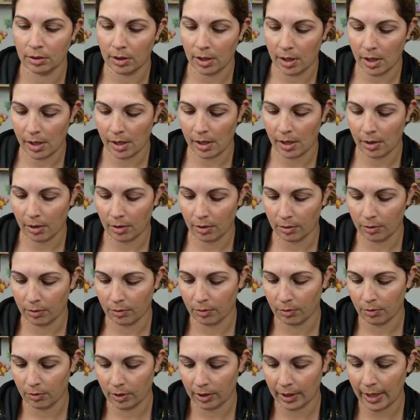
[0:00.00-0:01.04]
uh,
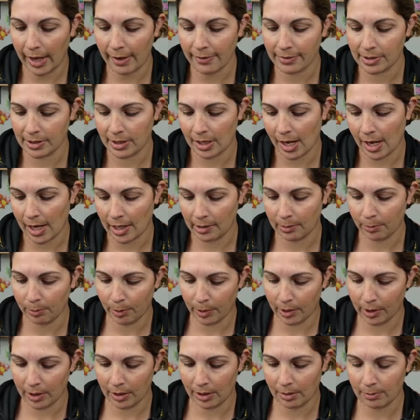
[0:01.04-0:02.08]
left side,
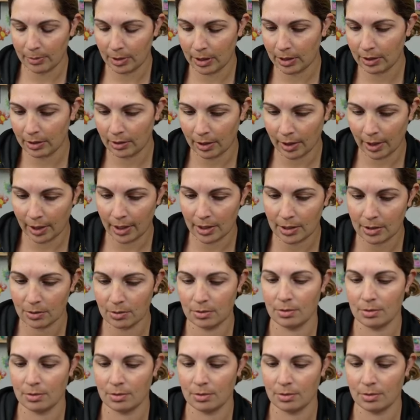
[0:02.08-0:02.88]
but I mean, I guess